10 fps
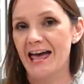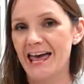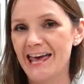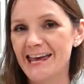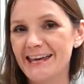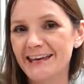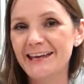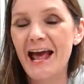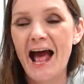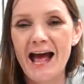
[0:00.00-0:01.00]

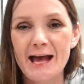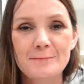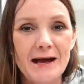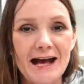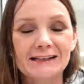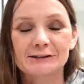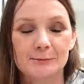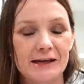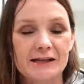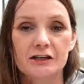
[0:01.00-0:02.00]
Hey, I am back to
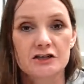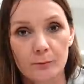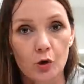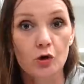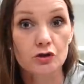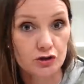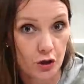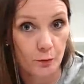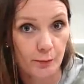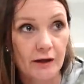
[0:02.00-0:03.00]
make some more
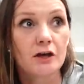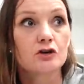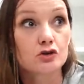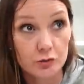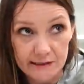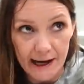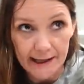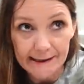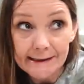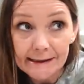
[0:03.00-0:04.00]
soap.
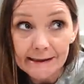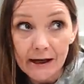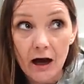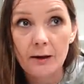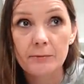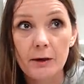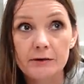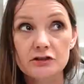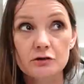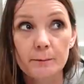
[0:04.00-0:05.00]
Today I'm
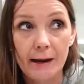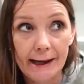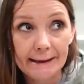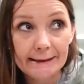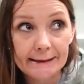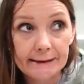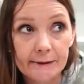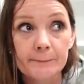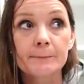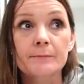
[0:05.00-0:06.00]
going to
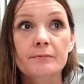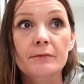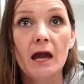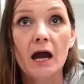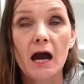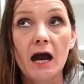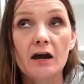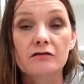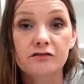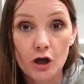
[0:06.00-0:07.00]
make
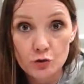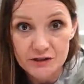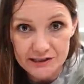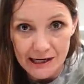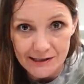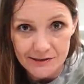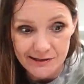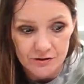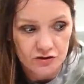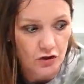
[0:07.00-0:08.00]
uh, flow state
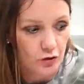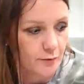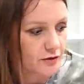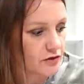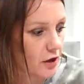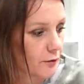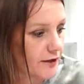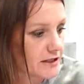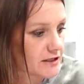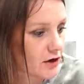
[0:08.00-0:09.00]
soap. So
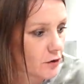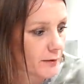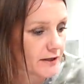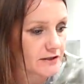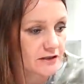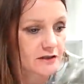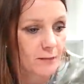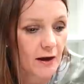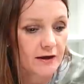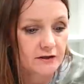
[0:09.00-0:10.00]
this soap is
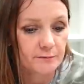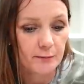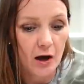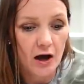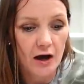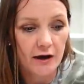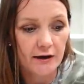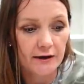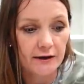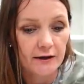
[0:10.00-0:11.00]
inspired
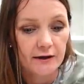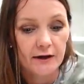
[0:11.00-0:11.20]
by